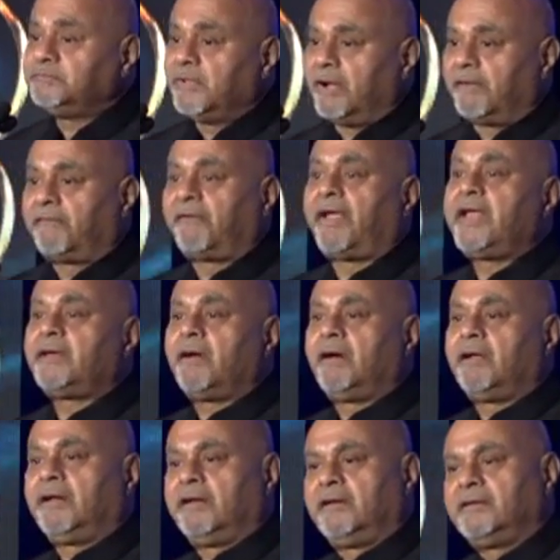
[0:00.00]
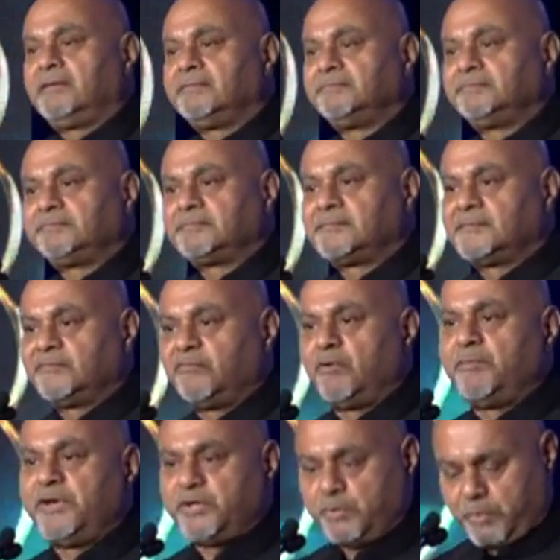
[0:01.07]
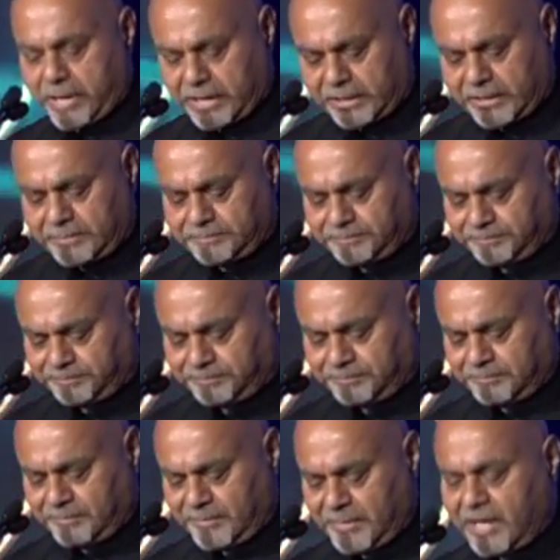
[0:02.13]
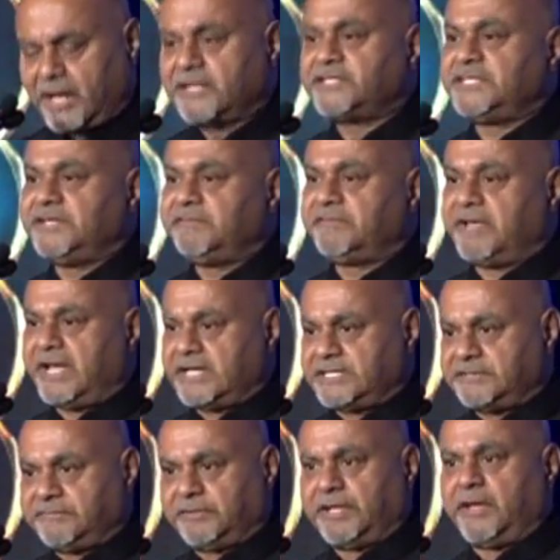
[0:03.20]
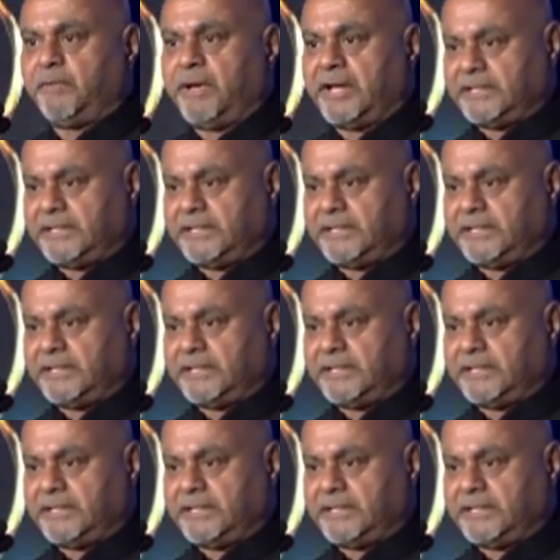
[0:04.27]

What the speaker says: great honor for me to welcome a chief guest for the event,